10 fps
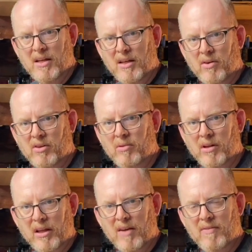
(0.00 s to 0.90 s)
know, to
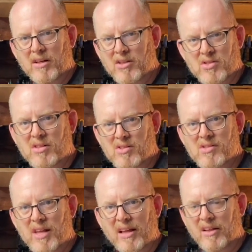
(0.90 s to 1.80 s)
really give it just a
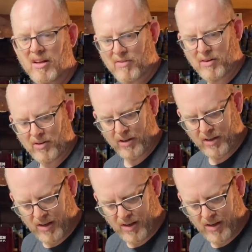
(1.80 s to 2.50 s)
slightly different look.